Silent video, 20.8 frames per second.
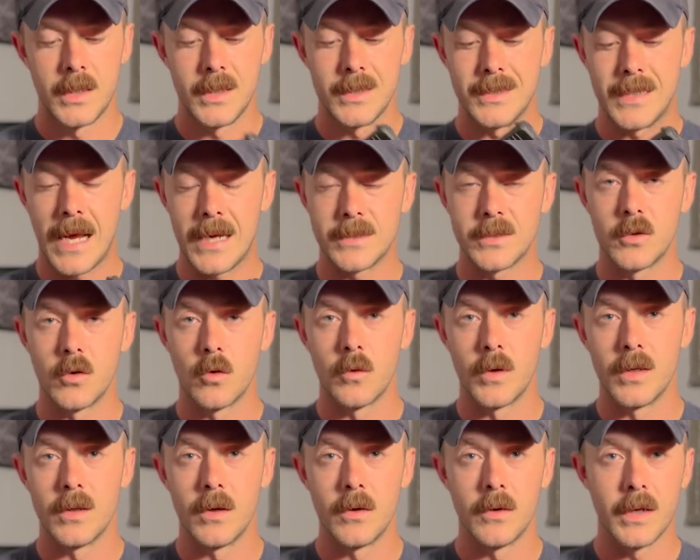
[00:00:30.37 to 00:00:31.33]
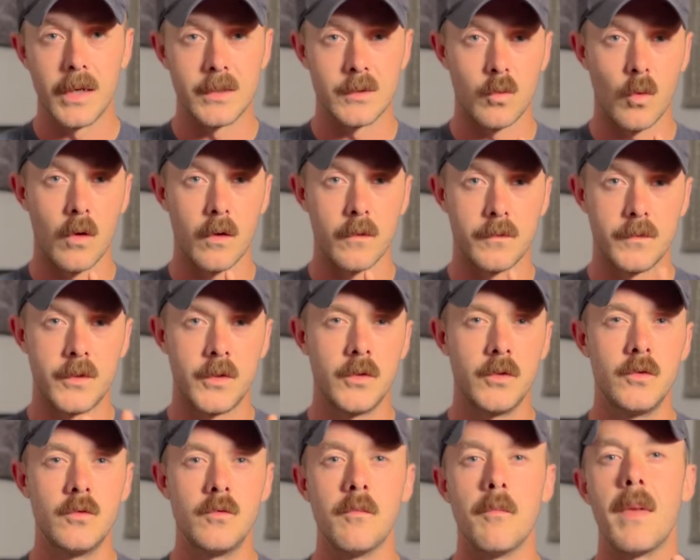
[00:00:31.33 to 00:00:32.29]
Tactical reload is one of
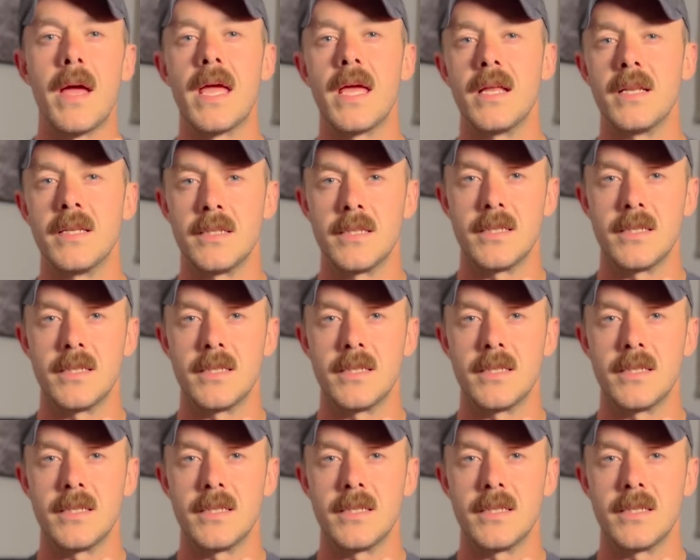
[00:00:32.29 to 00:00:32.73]
two main